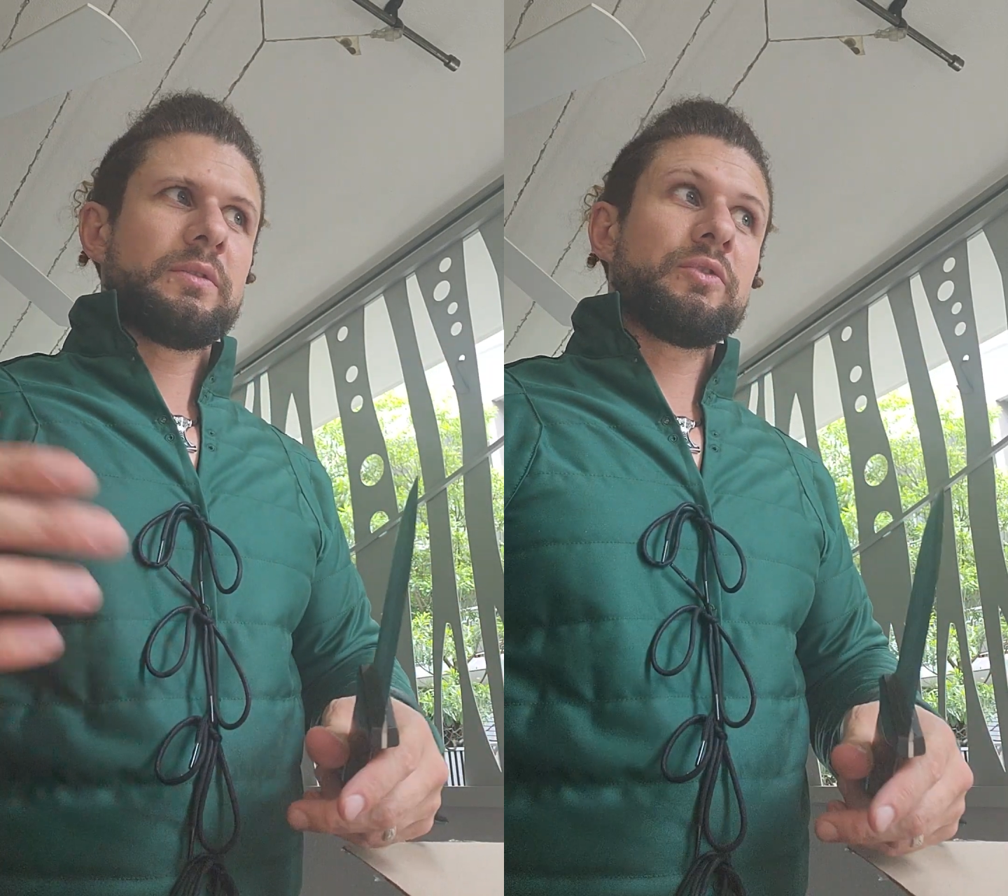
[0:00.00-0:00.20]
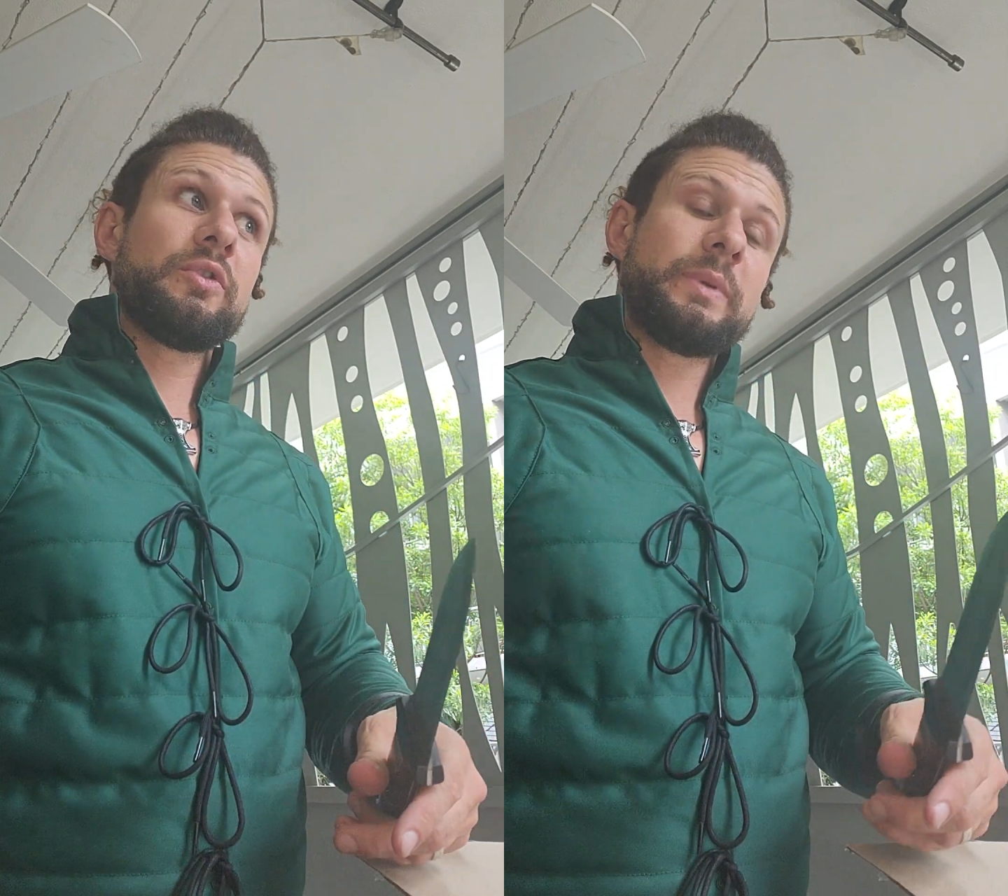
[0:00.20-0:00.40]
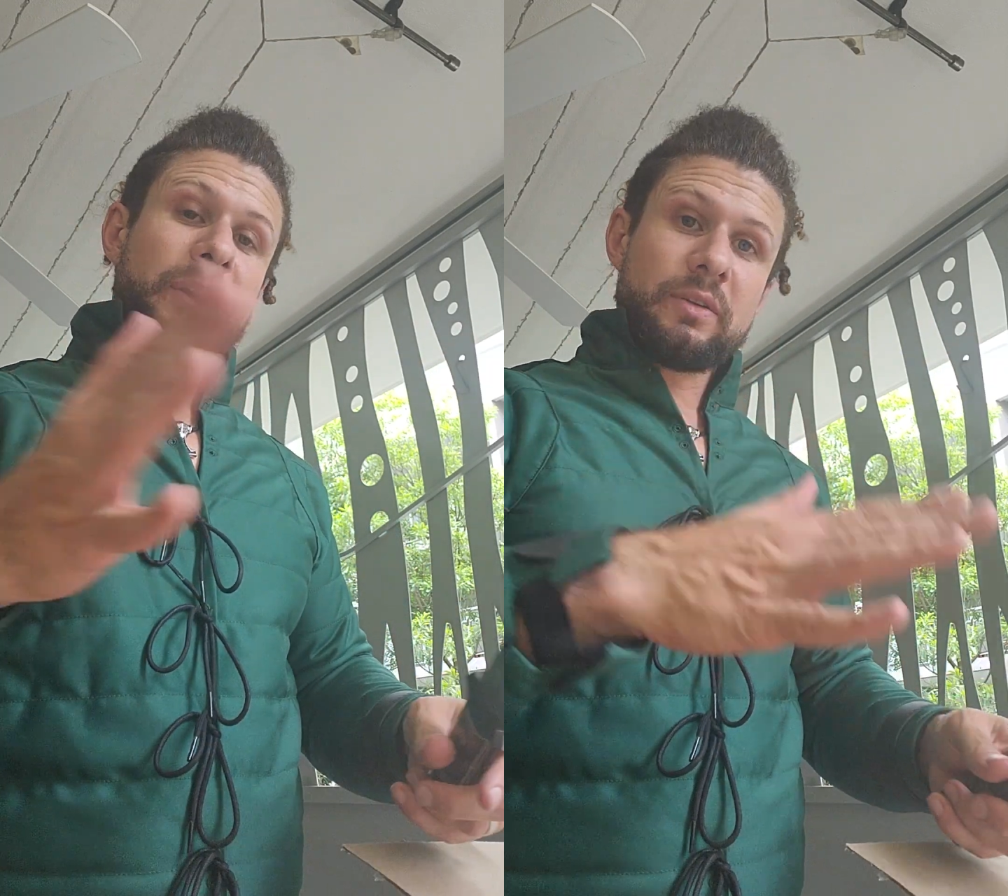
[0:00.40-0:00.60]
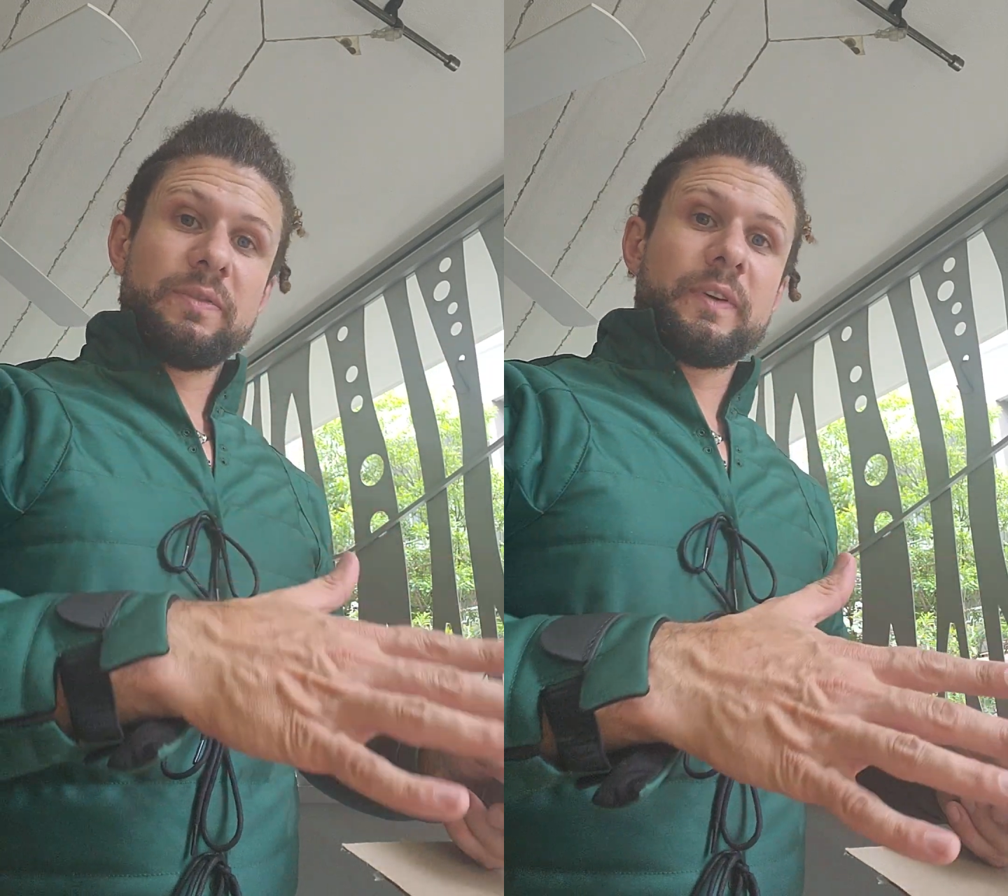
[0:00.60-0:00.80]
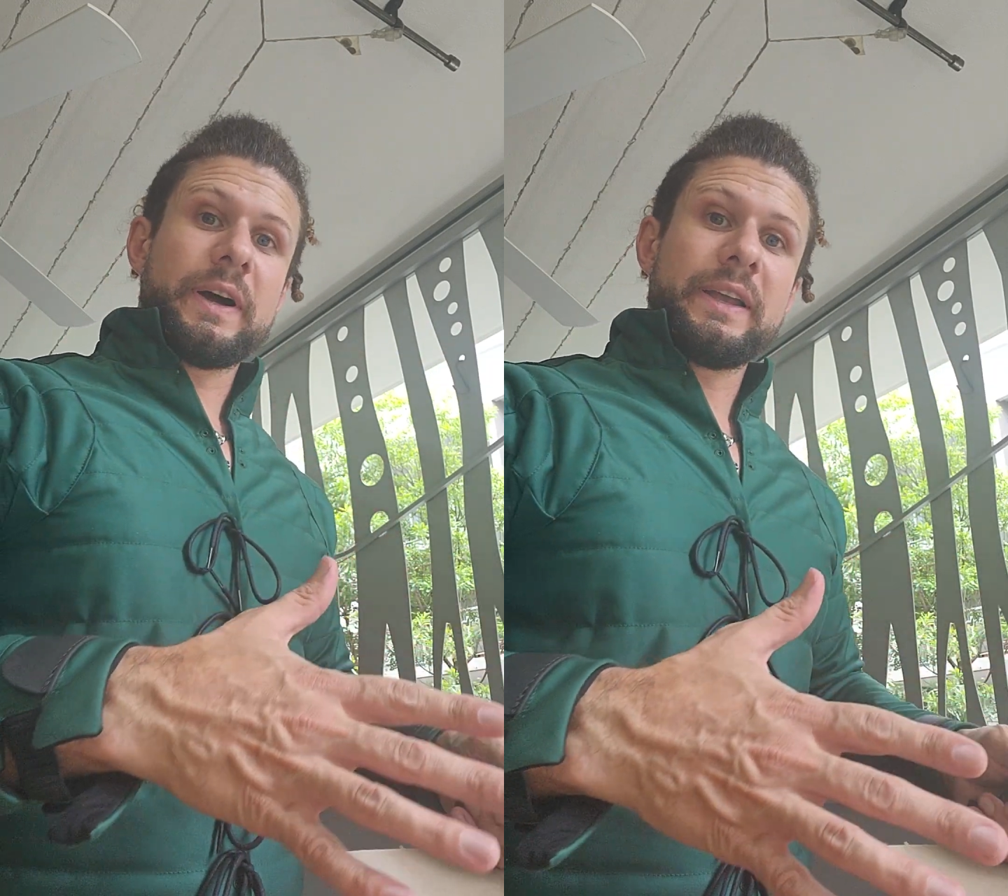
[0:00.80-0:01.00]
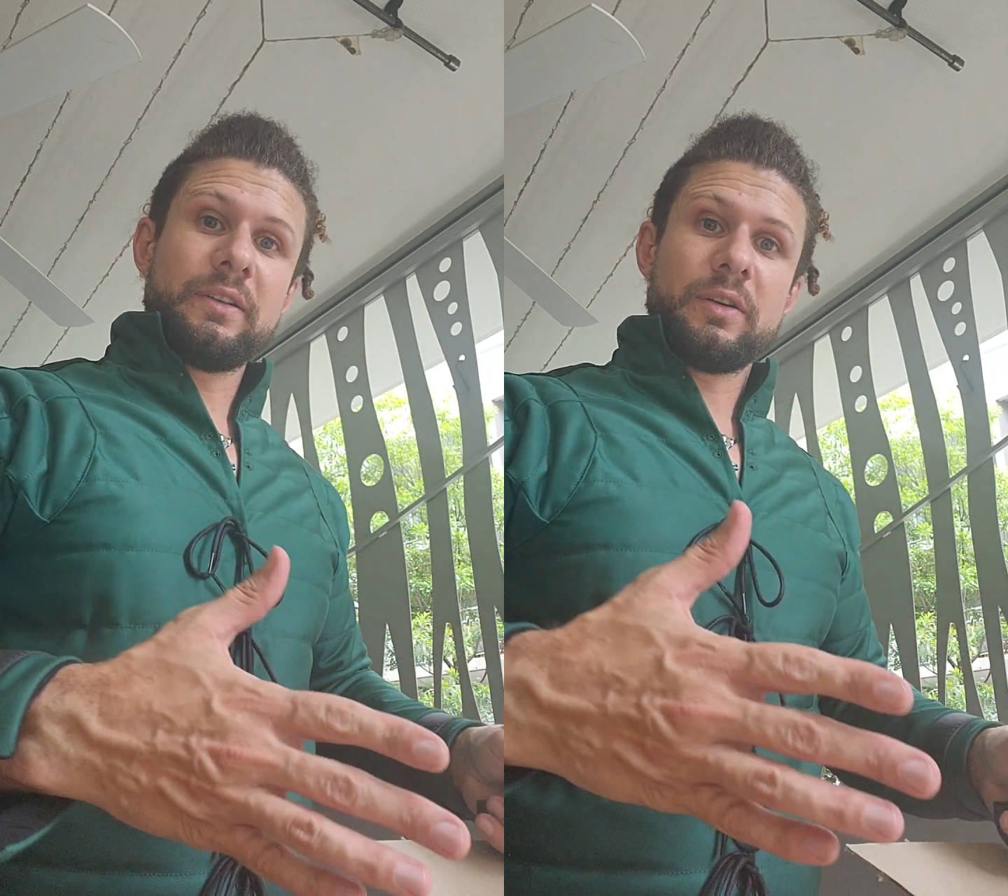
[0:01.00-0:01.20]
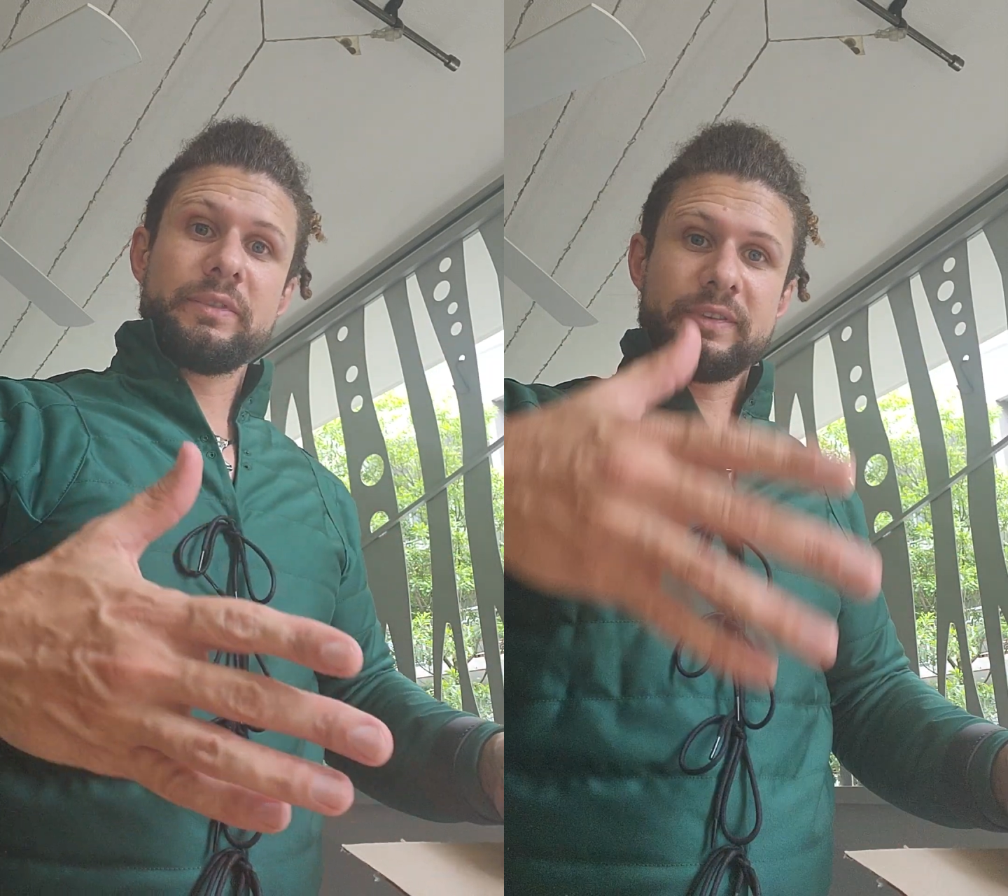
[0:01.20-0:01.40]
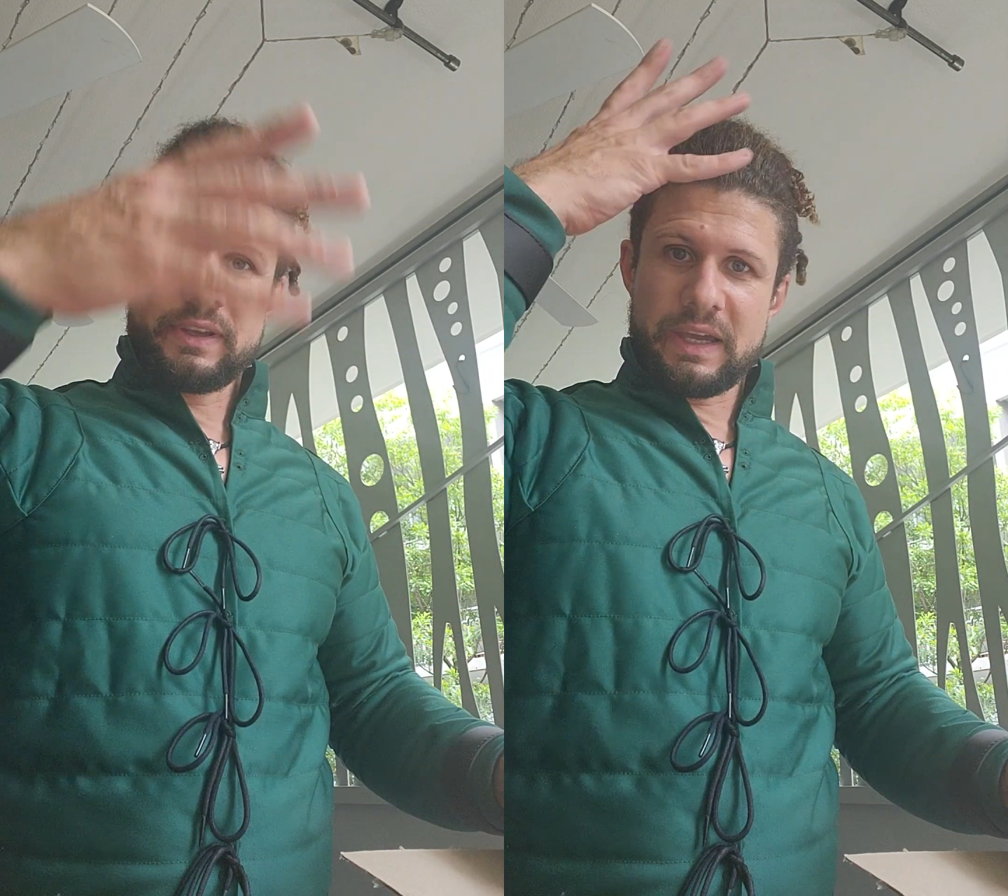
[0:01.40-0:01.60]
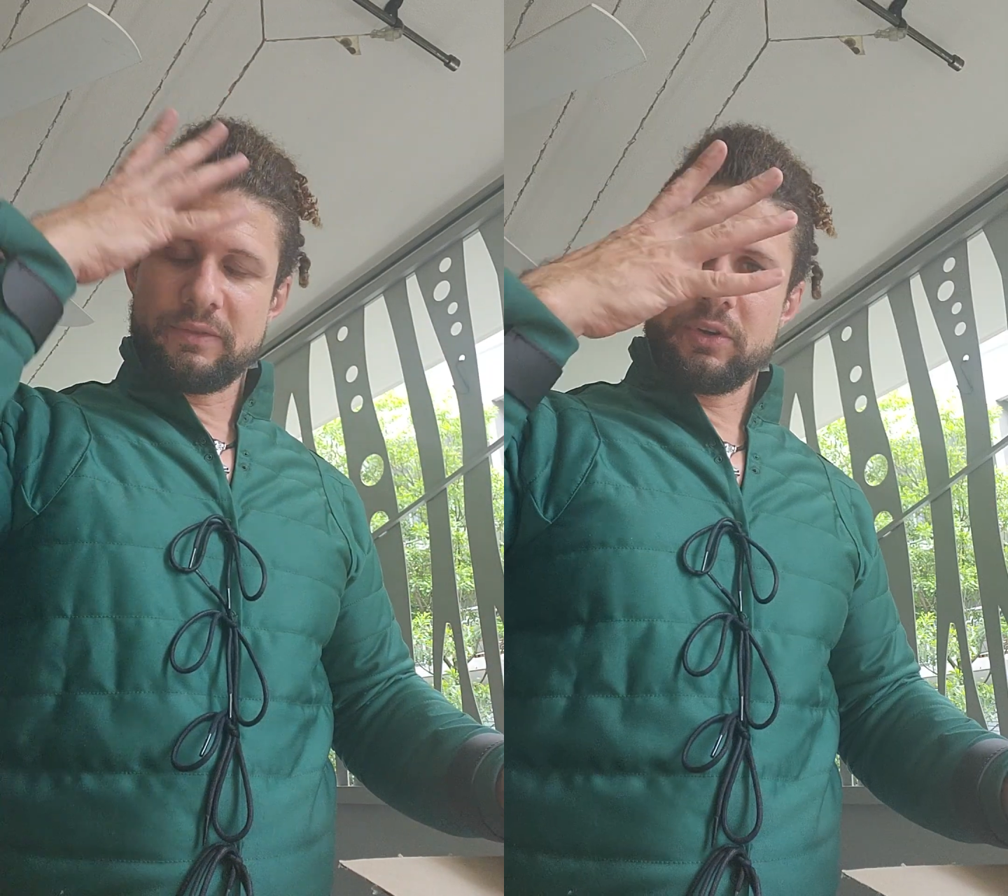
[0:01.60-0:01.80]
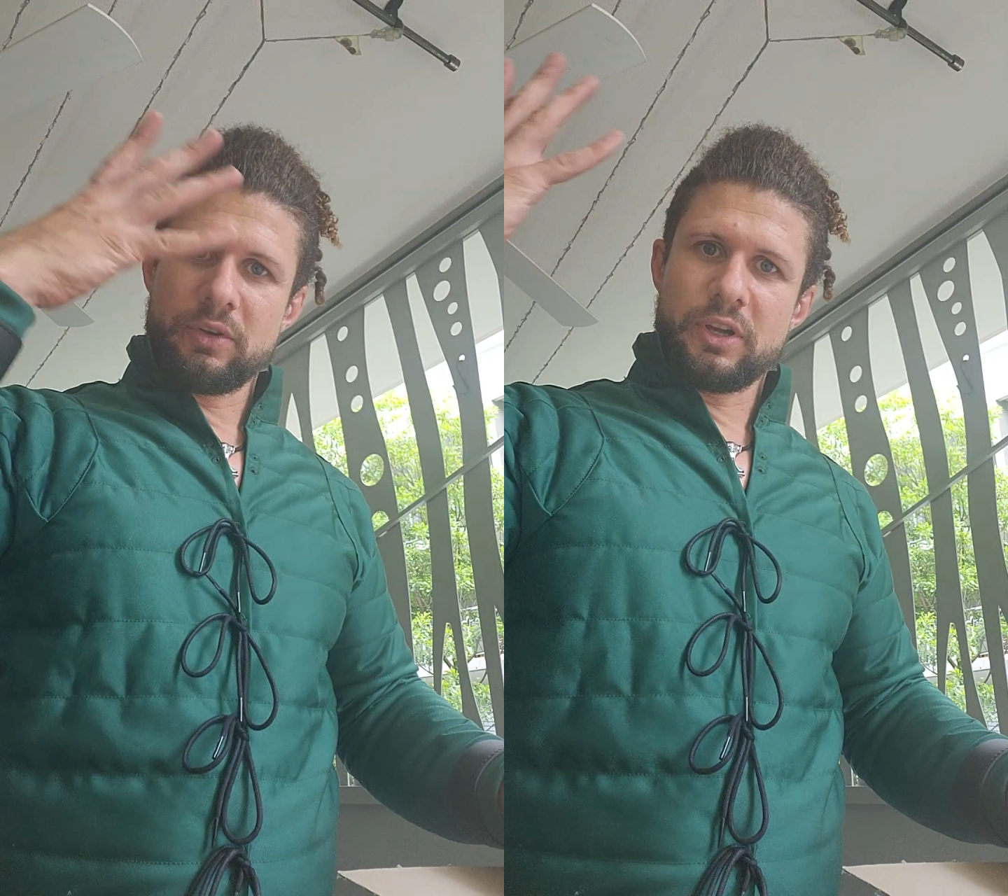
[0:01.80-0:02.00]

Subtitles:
to be able to fight, obviously having your own